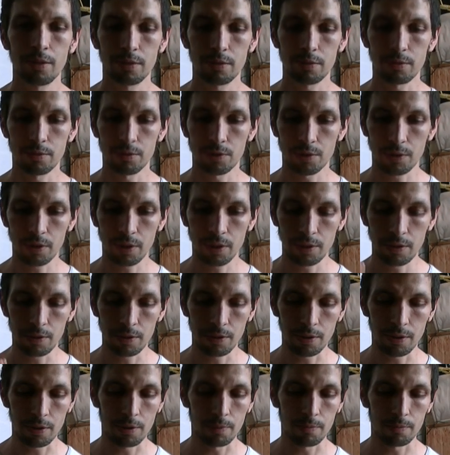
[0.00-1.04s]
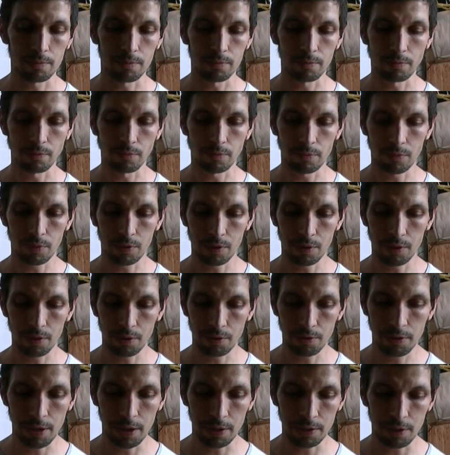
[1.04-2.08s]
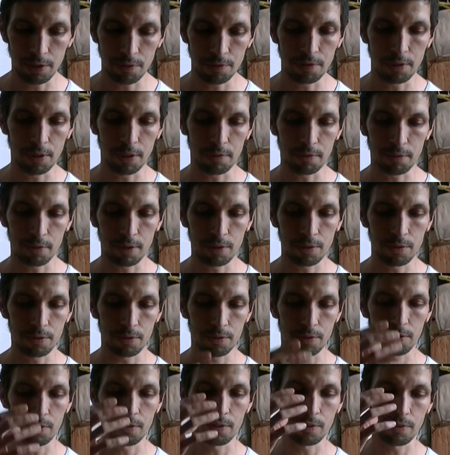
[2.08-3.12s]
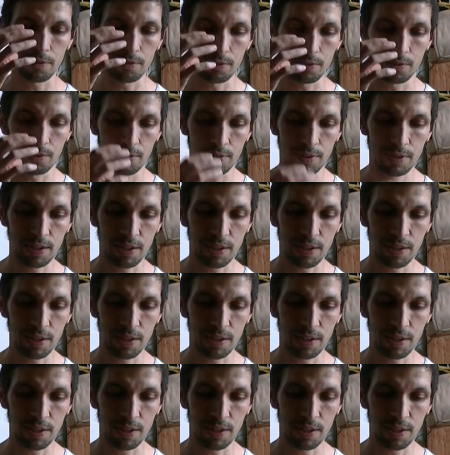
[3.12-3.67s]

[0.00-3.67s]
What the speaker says: Just let your creativity flow into those.